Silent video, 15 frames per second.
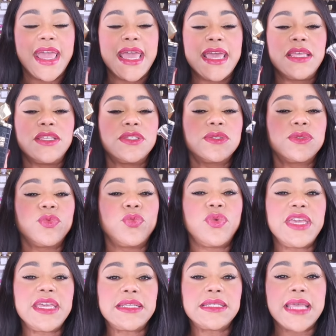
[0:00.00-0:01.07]
a
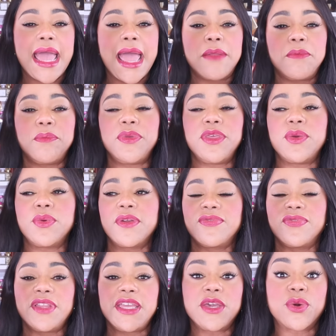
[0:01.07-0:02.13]
sweet and
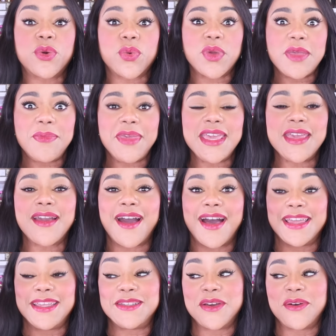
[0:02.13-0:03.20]
beautifully creamy
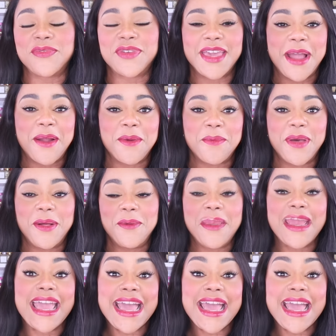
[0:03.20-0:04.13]
kind of caramel.